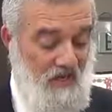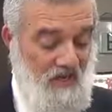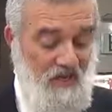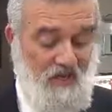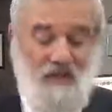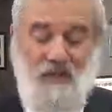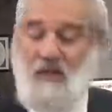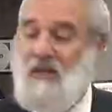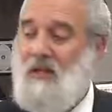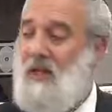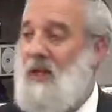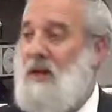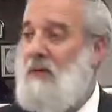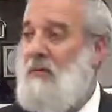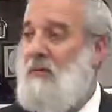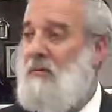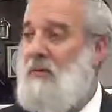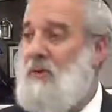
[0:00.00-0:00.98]
that they did
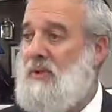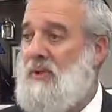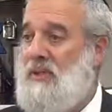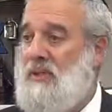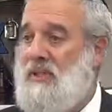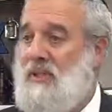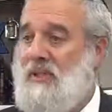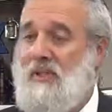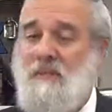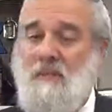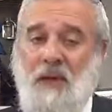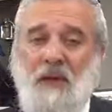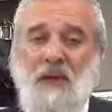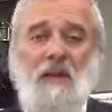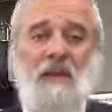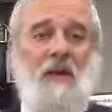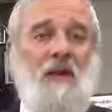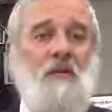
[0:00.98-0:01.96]
not always succeed. And
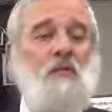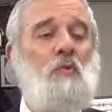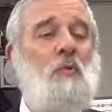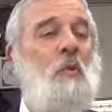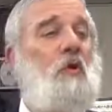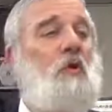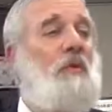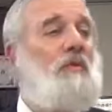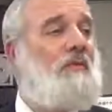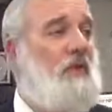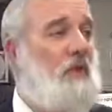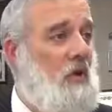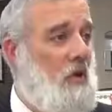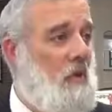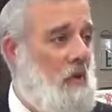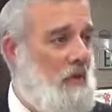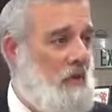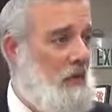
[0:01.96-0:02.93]
many times we don't even
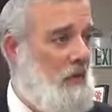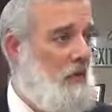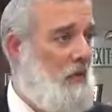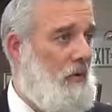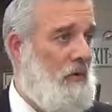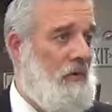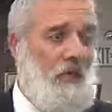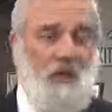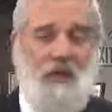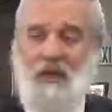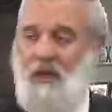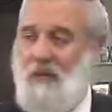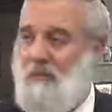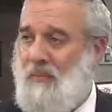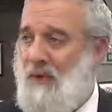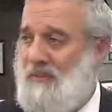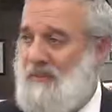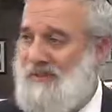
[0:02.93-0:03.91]
know what they were thinking
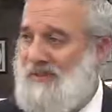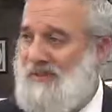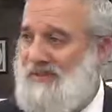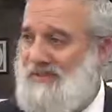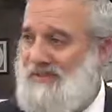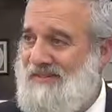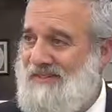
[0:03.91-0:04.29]
about.